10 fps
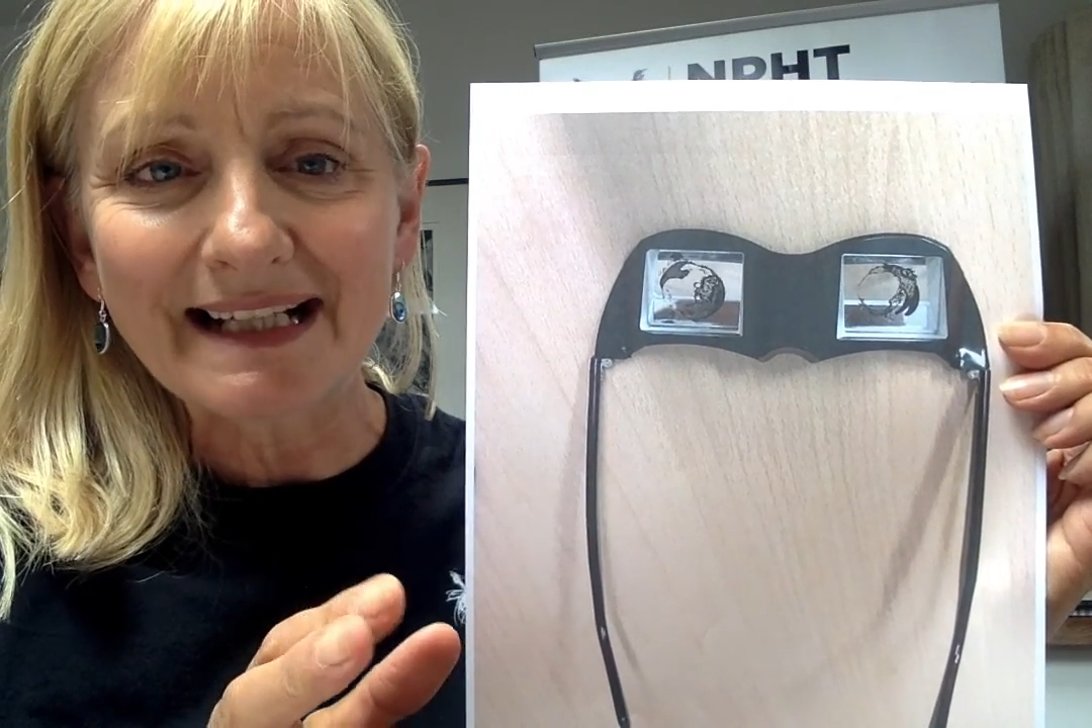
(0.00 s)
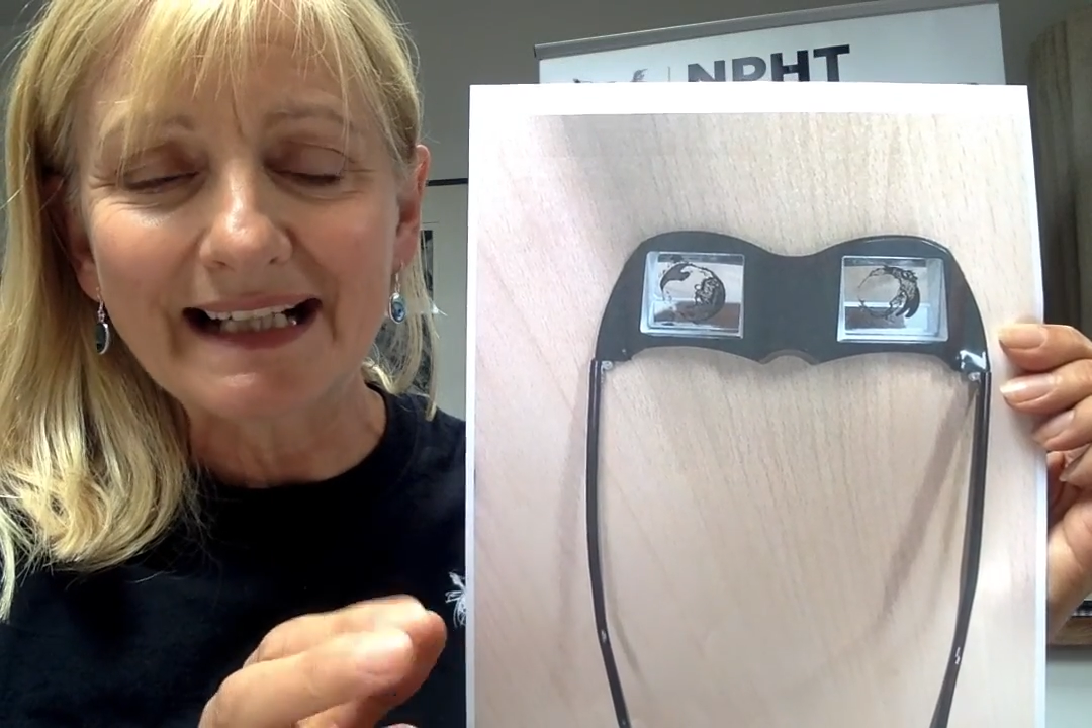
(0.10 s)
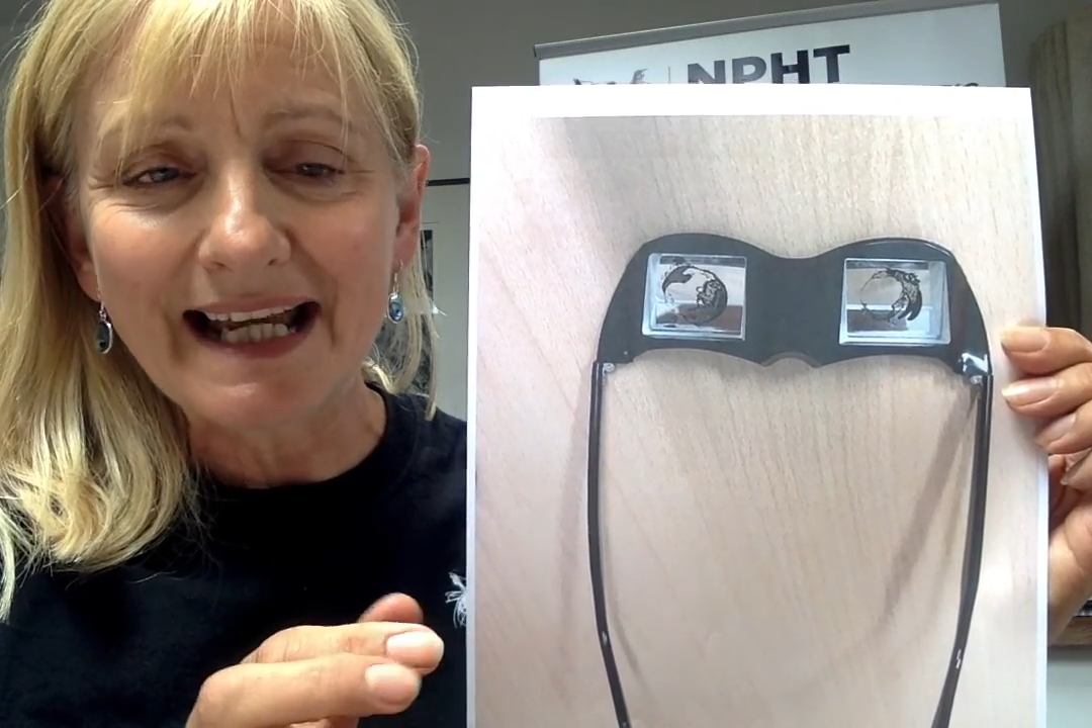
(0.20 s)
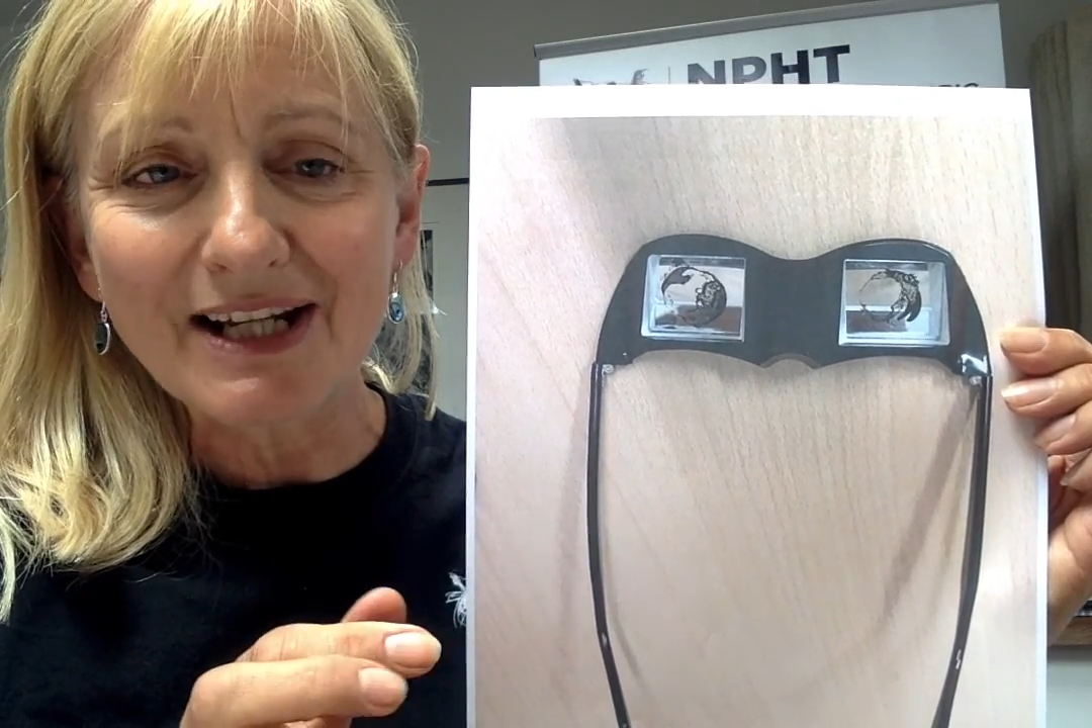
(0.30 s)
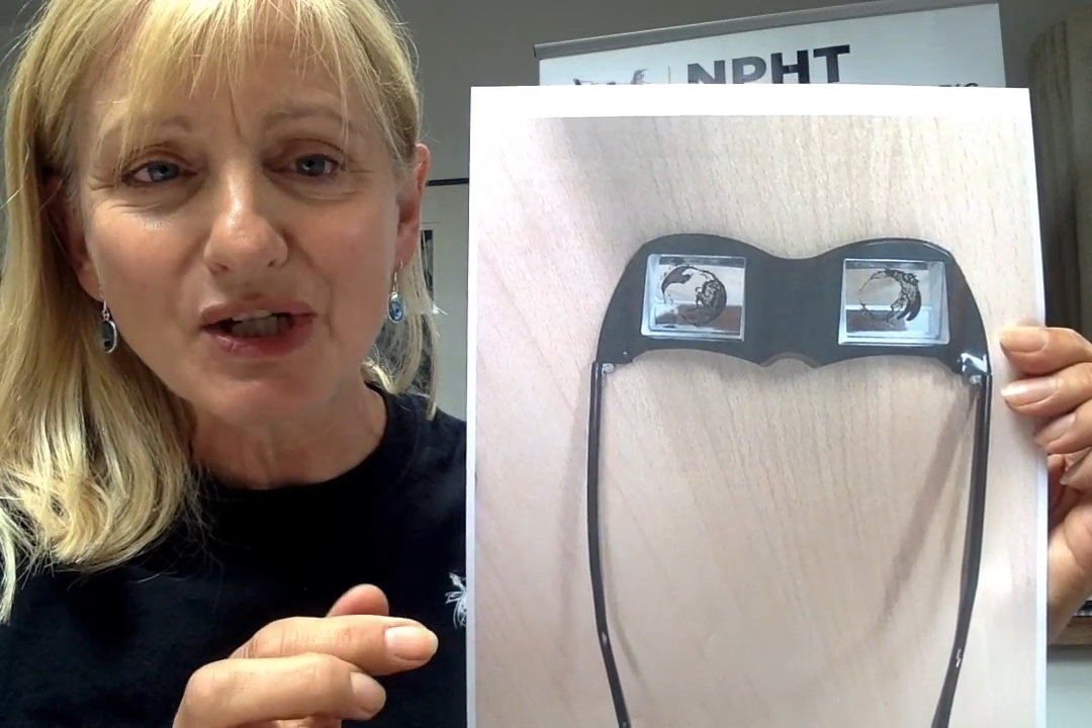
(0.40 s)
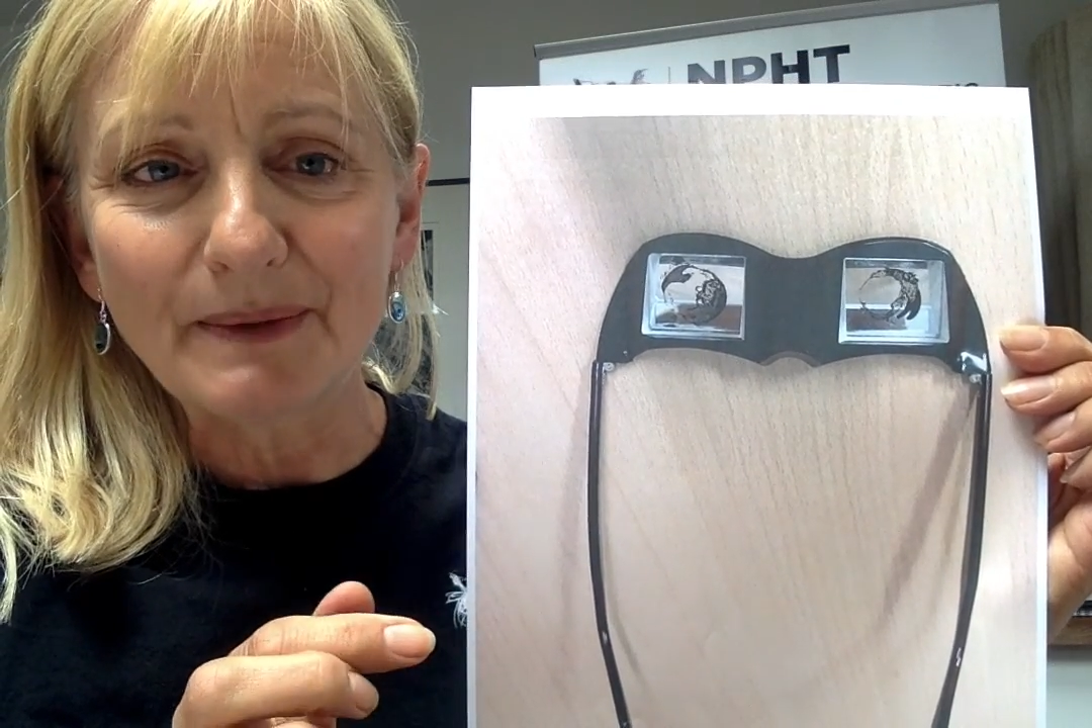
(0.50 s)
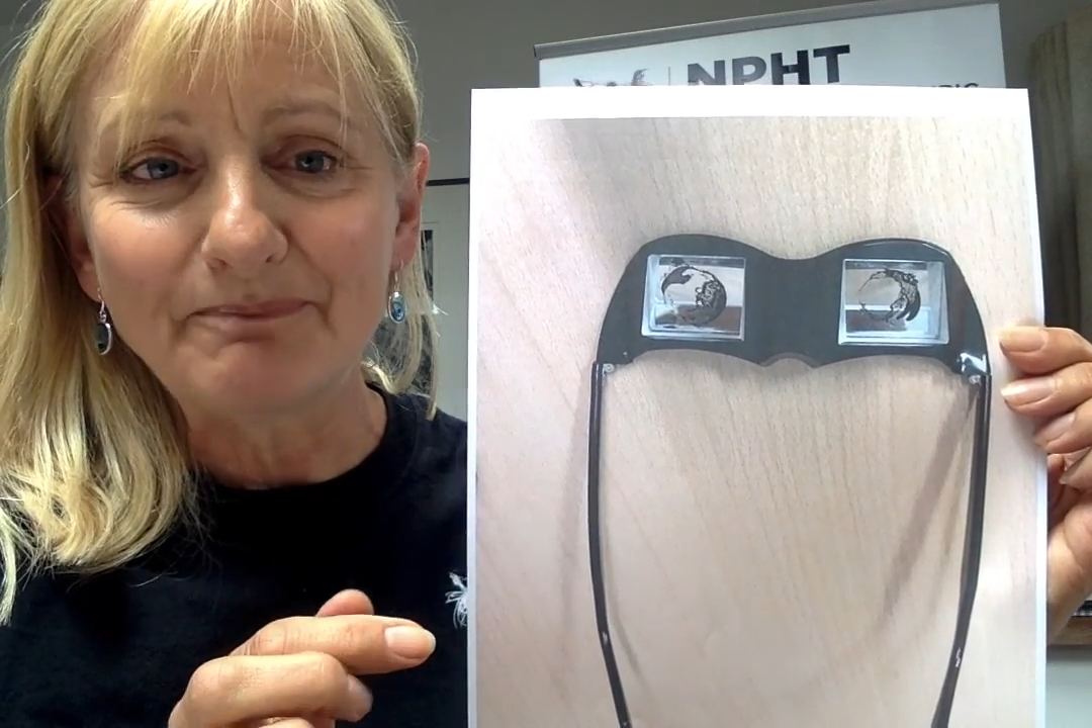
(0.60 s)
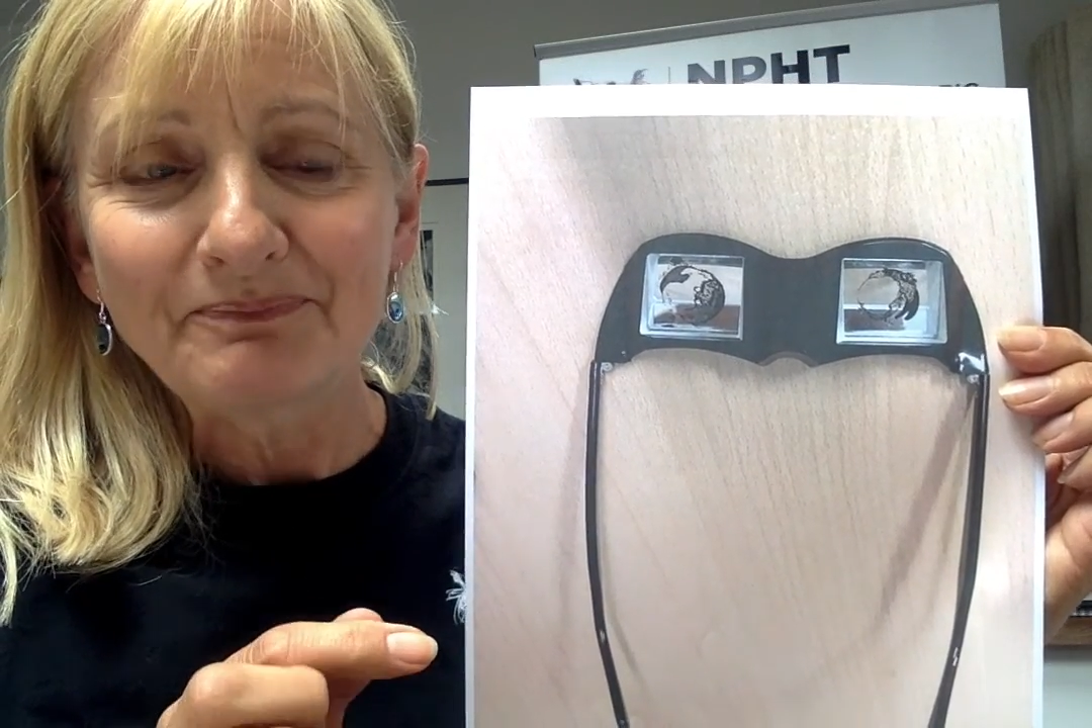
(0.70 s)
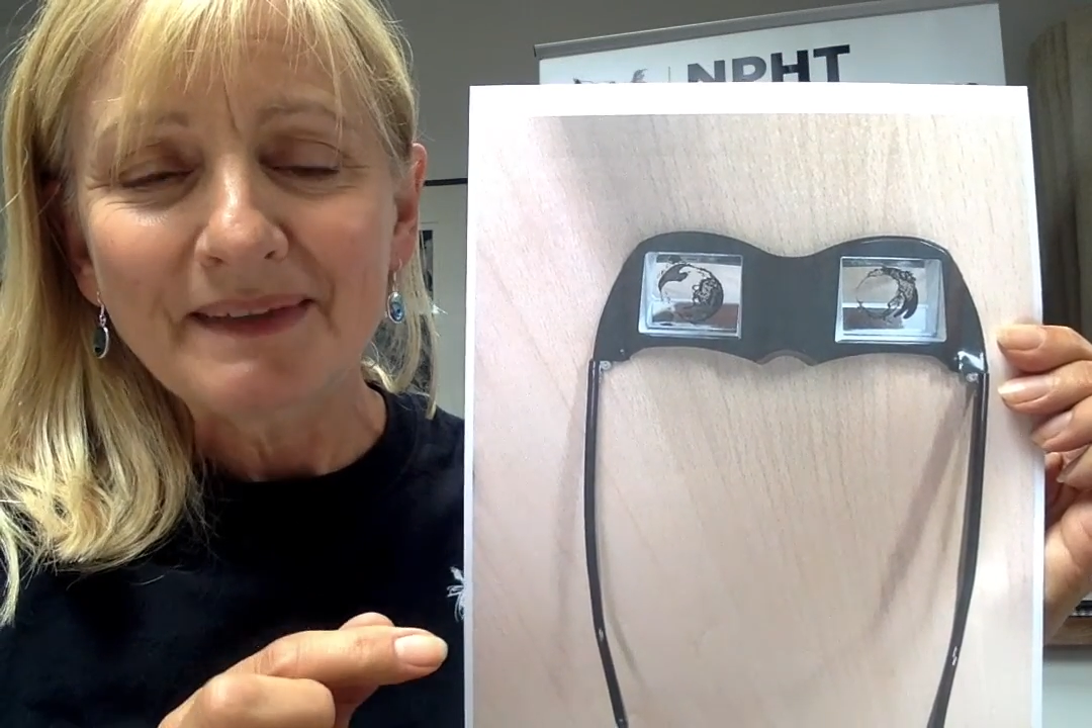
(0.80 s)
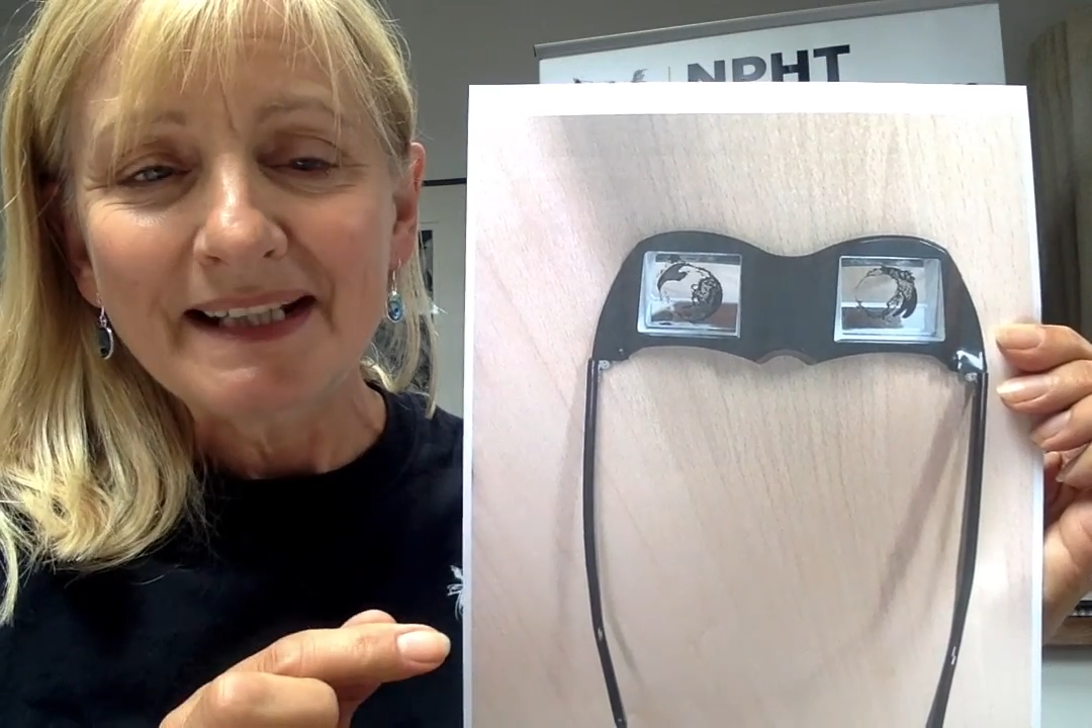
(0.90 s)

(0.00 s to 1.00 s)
collection